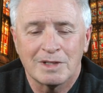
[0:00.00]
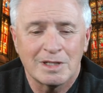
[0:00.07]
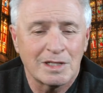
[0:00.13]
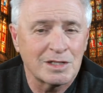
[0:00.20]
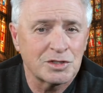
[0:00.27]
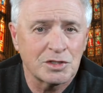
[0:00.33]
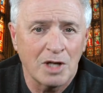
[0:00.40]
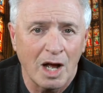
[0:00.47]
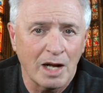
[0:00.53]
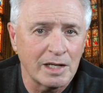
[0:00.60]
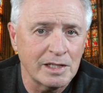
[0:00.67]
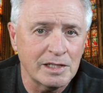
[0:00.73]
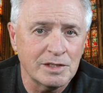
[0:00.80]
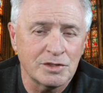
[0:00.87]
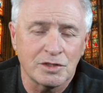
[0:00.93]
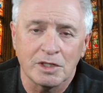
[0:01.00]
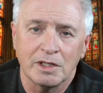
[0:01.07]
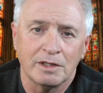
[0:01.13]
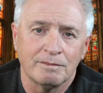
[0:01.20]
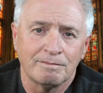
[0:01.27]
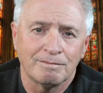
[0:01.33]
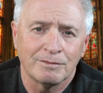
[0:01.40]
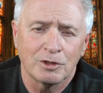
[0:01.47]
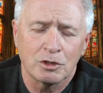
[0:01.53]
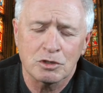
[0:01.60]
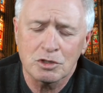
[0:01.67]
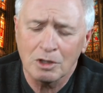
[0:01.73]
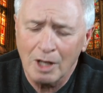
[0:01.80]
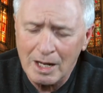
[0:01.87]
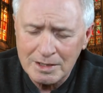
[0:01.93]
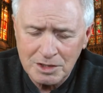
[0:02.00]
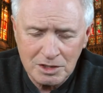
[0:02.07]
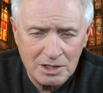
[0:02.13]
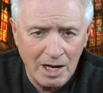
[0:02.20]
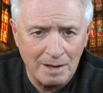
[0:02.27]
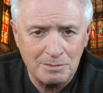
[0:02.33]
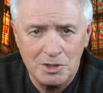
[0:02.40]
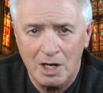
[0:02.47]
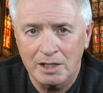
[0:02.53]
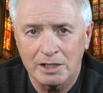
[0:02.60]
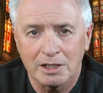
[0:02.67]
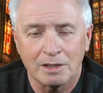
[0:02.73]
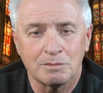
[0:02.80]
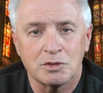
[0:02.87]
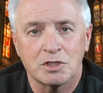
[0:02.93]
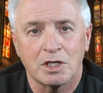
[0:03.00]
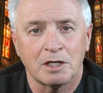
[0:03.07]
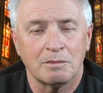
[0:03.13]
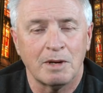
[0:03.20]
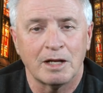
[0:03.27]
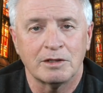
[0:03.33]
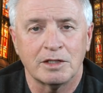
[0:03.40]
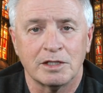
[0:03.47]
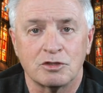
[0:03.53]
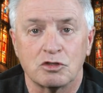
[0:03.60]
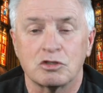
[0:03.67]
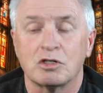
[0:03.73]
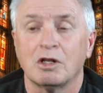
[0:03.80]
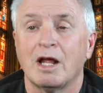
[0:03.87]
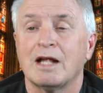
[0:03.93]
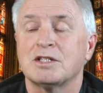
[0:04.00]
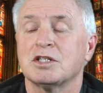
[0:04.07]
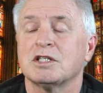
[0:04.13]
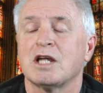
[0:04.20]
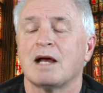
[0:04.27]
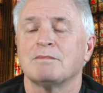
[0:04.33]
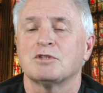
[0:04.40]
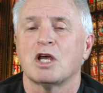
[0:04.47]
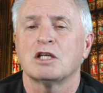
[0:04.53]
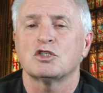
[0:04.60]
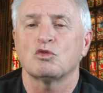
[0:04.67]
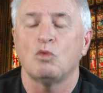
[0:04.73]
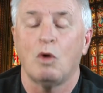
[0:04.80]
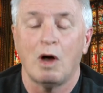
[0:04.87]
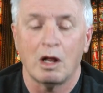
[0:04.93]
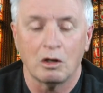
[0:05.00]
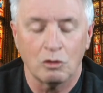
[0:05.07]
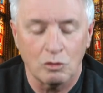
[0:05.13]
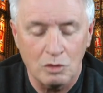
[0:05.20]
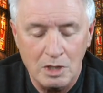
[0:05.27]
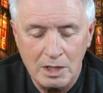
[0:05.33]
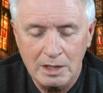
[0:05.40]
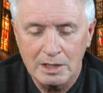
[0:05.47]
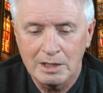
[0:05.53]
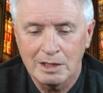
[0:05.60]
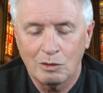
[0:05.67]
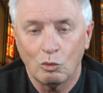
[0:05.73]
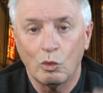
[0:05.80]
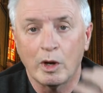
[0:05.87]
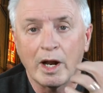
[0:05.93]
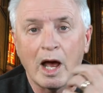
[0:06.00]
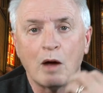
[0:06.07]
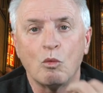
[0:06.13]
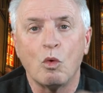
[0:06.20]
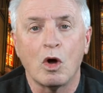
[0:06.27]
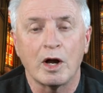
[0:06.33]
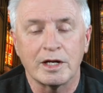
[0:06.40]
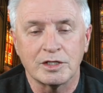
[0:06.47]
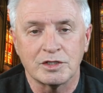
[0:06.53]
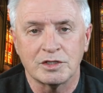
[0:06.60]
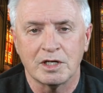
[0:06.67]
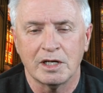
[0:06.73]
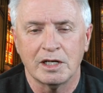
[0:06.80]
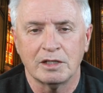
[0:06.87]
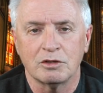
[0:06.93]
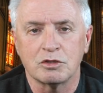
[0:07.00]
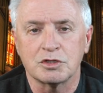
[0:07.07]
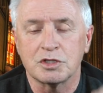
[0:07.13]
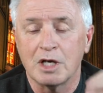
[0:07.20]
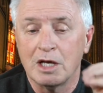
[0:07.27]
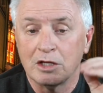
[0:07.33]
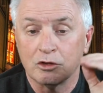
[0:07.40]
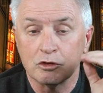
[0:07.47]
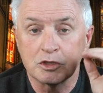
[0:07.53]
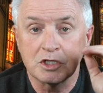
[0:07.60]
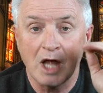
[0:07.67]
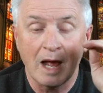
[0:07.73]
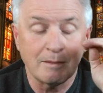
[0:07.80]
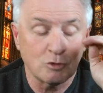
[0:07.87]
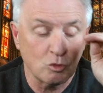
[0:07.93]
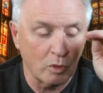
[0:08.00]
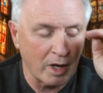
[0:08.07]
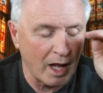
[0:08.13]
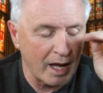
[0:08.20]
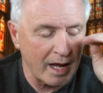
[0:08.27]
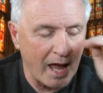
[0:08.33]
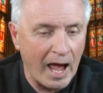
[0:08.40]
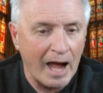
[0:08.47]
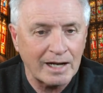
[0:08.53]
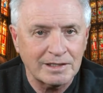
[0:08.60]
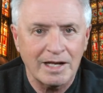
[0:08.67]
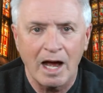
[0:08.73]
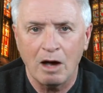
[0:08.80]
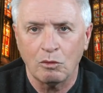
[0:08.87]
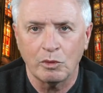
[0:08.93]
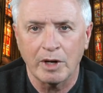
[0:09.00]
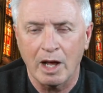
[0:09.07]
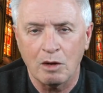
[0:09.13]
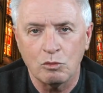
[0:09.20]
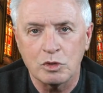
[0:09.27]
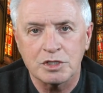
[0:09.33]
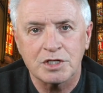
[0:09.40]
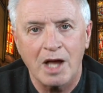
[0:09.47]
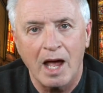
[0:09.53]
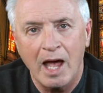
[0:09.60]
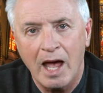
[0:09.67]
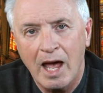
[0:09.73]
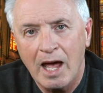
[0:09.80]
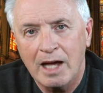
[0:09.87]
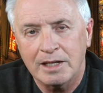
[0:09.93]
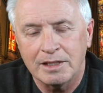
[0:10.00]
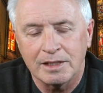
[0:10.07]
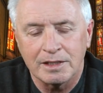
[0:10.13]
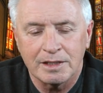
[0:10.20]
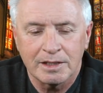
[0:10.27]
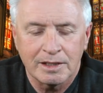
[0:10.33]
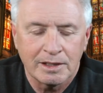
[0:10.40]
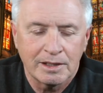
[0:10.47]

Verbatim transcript: It's not easy. There's lots of times I get upset about things. There's lots of times I swallow what I want to say. There's, there's times when I act out when I wish I hadn't.